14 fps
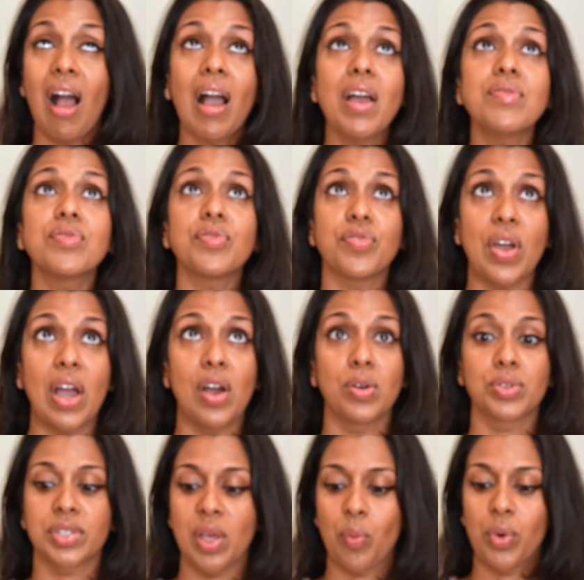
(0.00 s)
I've
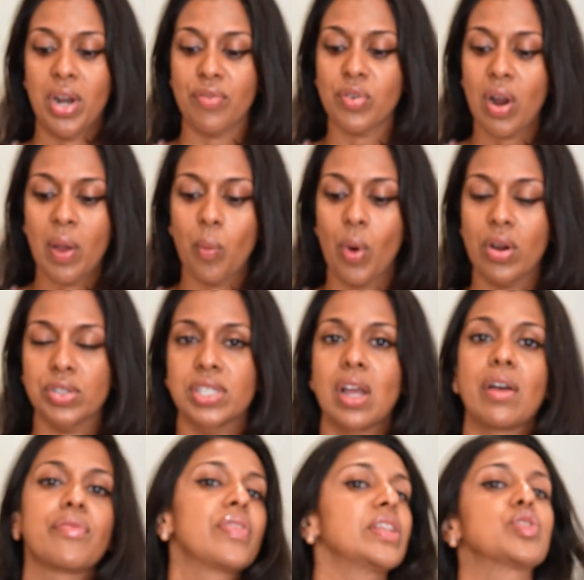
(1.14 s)
found that whenever I wear
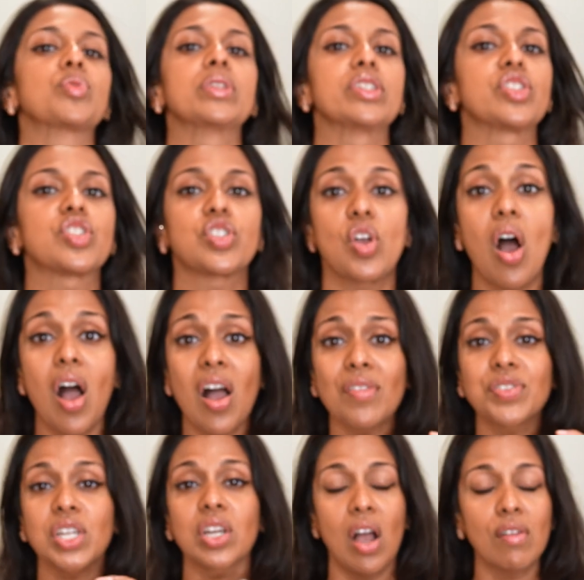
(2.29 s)
stuff that's really
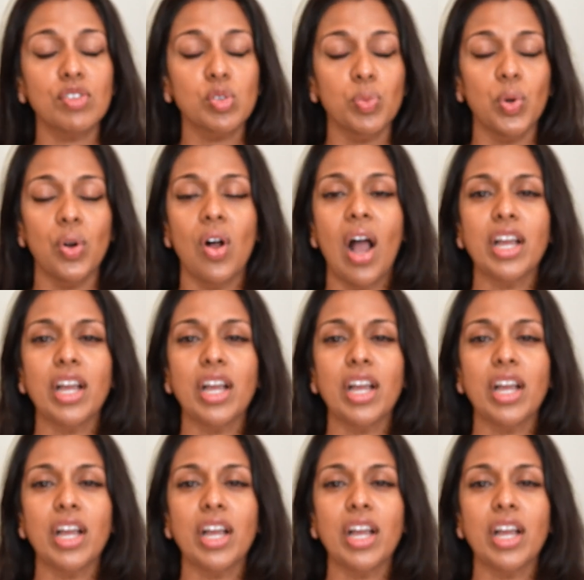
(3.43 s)
soft and comfortable,